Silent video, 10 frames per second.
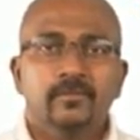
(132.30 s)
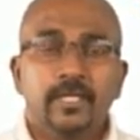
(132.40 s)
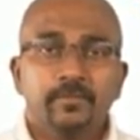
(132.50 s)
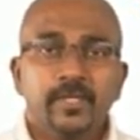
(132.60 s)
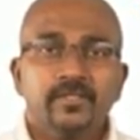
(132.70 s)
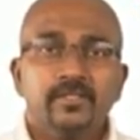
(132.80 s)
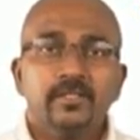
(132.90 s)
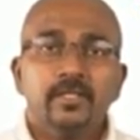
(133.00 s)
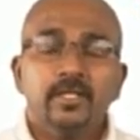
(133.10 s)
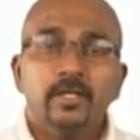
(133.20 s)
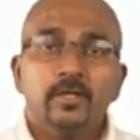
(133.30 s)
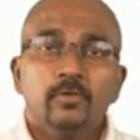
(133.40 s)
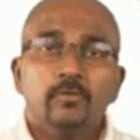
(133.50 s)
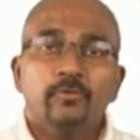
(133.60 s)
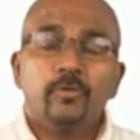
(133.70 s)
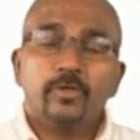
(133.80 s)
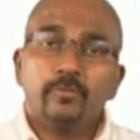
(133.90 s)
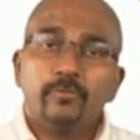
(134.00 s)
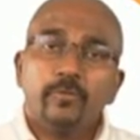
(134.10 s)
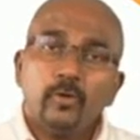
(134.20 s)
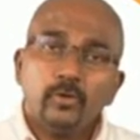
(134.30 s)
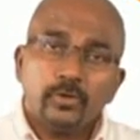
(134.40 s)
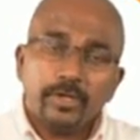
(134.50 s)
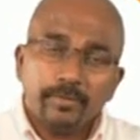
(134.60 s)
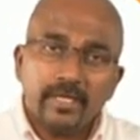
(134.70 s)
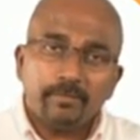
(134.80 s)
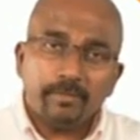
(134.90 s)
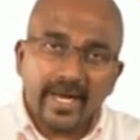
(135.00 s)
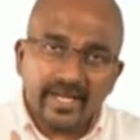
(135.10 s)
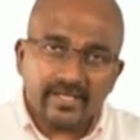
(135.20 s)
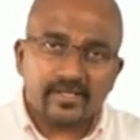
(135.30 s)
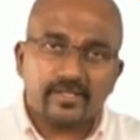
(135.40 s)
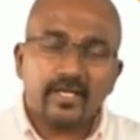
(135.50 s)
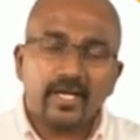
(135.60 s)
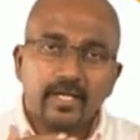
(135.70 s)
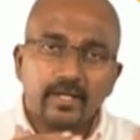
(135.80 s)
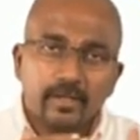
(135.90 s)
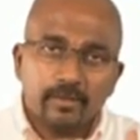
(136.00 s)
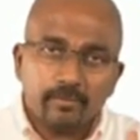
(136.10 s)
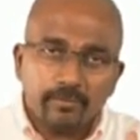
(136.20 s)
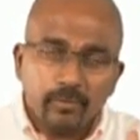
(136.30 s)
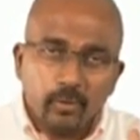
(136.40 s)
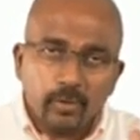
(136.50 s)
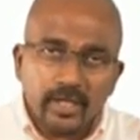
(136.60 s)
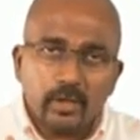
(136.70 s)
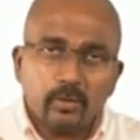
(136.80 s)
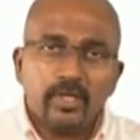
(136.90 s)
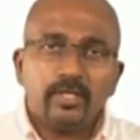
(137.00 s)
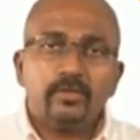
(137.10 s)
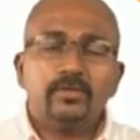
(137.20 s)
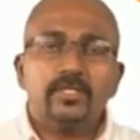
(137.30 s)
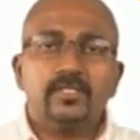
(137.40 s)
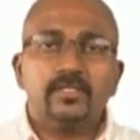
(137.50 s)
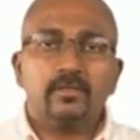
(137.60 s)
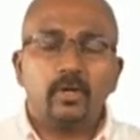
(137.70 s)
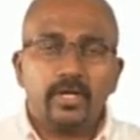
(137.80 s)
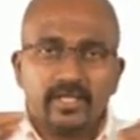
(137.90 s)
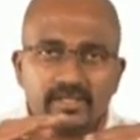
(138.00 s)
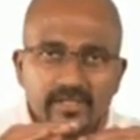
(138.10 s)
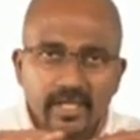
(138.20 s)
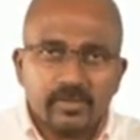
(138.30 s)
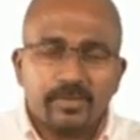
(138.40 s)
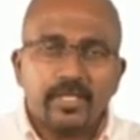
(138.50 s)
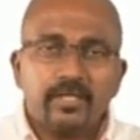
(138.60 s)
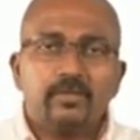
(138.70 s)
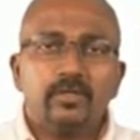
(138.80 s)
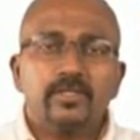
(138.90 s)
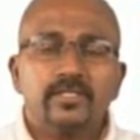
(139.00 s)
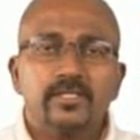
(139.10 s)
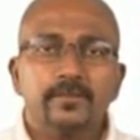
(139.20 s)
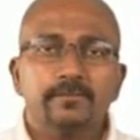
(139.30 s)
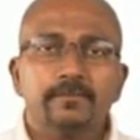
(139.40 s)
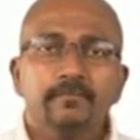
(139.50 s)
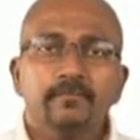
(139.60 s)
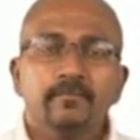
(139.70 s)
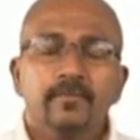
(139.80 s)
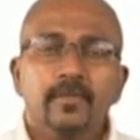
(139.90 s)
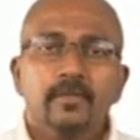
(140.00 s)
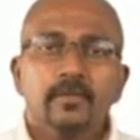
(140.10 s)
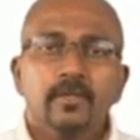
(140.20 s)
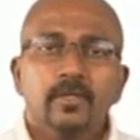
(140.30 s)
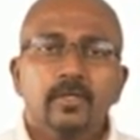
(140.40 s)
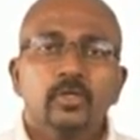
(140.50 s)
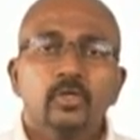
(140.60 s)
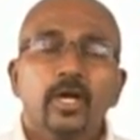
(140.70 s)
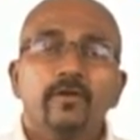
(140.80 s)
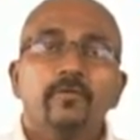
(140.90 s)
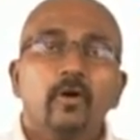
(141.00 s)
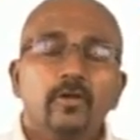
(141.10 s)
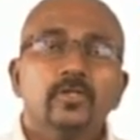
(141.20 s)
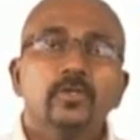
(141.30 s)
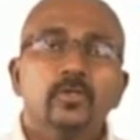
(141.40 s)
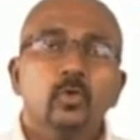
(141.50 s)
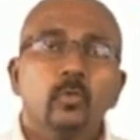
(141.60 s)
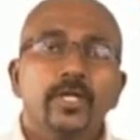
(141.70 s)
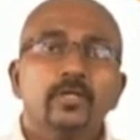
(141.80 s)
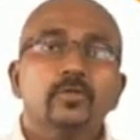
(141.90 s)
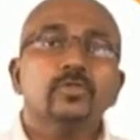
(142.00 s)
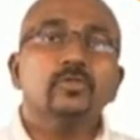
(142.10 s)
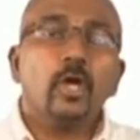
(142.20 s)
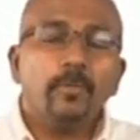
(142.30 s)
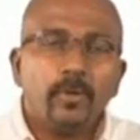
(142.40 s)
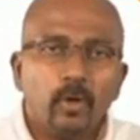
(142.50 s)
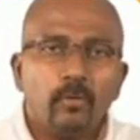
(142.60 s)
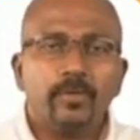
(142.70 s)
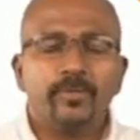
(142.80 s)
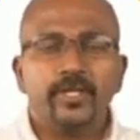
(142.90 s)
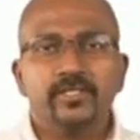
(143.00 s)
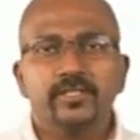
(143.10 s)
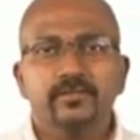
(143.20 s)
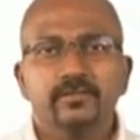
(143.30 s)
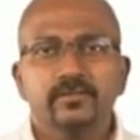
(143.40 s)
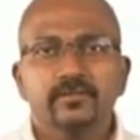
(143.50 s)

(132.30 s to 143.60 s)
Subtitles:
That means for the flow to remain balanced and flow equally through the system or at the same speed throughout the system, you have also to know when to stop overproduction.